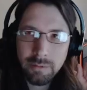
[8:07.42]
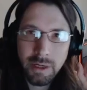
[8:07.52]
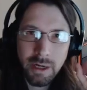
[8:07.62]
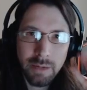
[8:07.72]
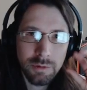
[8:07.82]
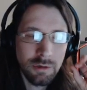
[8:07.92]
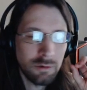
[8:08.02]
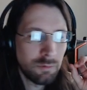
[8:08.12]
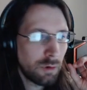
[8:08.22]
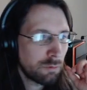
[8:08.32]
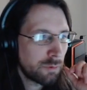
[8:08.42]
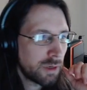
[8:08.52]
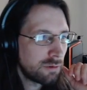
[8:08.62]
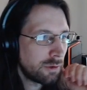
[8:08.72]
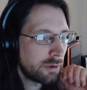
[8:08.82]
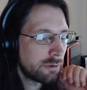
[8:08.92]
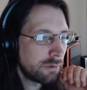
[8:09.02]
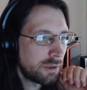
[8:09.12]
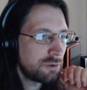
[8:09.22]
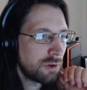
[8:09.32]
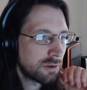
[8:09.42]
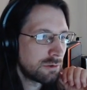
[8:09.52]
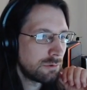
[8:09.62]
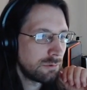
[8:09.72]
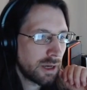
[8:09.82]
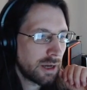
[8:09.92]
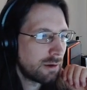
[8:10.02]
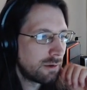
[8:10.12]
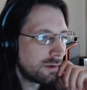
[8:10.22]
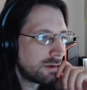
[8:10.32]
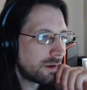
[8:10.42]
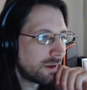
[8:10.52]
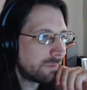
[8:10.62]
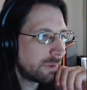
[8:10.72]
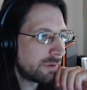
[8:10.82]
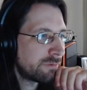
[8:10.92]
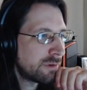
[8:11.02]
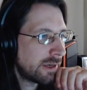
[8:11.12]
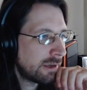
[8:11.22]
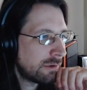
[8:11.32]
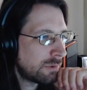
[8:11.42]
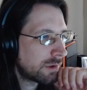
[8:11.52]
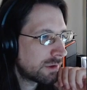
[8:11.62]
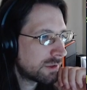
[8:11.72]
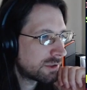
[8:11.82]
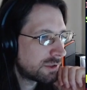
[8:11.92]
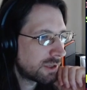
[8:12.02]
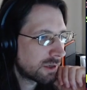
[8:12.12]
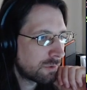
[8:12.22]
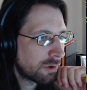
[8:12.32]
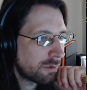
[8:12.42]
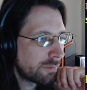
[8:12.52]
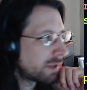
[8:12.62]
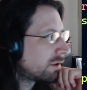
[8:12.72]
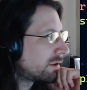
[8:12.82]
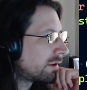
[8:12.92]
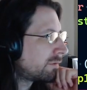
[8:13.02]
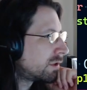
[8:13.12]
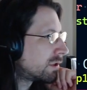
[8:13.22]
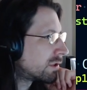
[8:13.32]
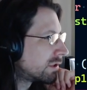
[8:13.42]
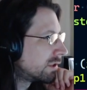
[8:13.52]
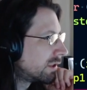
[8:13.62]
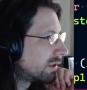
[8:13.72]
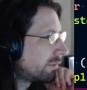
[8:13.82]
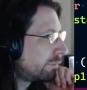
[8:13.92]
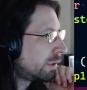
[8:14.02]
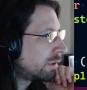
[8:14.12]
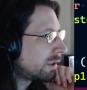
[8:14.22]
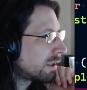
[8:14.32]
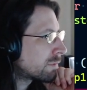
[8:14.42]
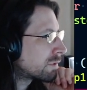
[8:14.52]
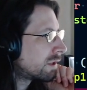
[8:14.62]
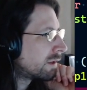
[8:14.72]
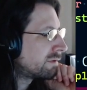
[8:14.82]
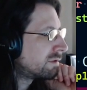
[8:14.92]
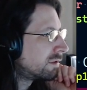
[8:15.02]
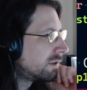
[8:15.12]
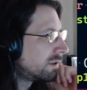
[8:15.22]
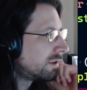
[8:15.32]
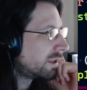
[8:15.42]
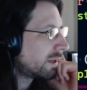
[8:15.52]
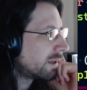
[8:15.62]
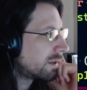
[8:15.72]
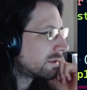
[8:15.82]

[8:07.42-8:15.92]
be an episode where we literally just do that. But for now, we're going to stick with our method of just building up stuff and